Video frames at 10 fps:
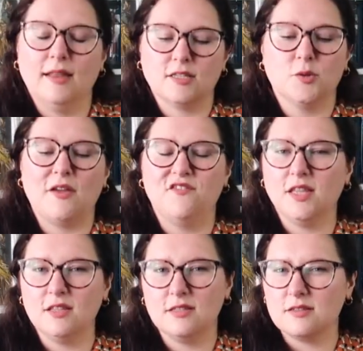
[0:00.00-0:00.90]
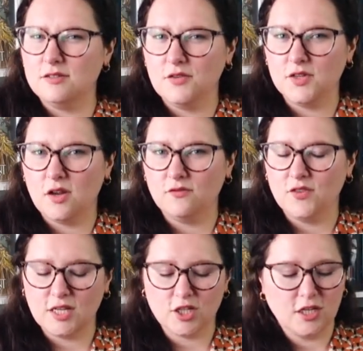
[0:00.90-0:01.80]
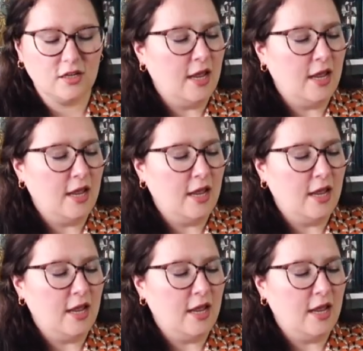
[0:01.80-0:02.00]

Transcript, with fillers: Next up, I think this is another non-fiction.